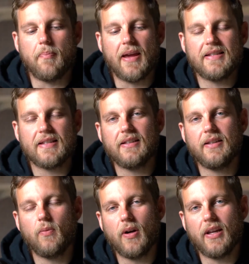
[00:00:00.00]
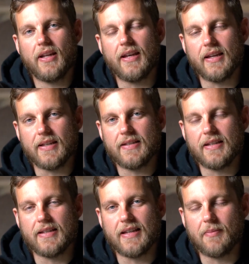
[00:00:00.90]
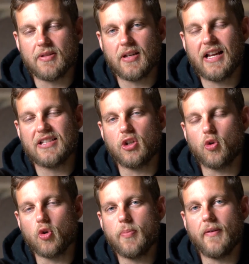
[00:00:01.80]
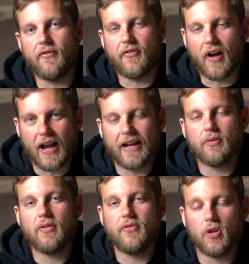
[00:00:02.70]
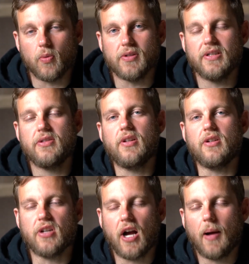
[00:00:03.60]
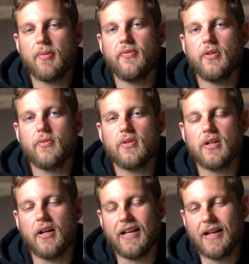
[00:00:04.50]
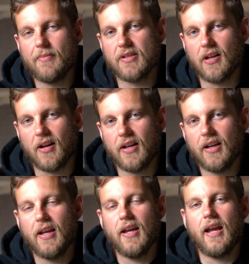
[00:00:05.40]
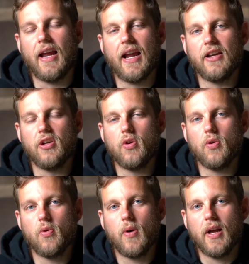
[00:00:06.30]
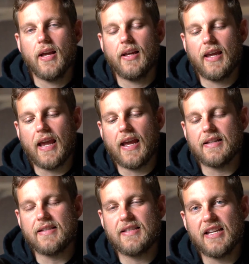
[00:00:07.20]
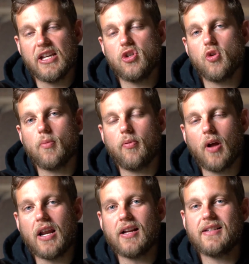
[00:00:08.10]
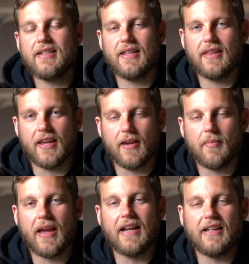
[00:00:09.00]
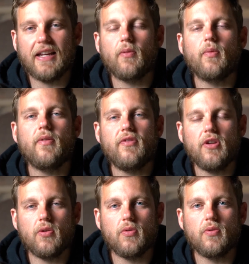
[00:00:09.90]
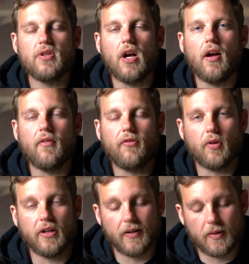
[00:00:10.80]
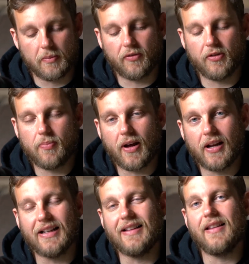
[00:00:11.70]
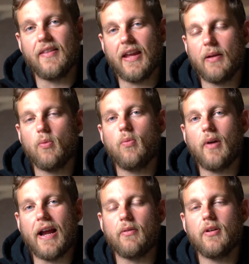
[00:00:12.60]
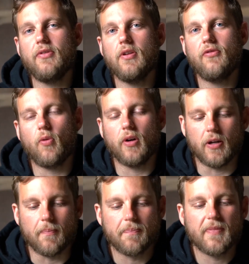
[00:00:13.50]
Basically, what it is Amazon has a group of Vine reviewers. These are their top reviewers on Amazon, and you can send your products to them and get reviews you give them a free product, and then they will write a review for you.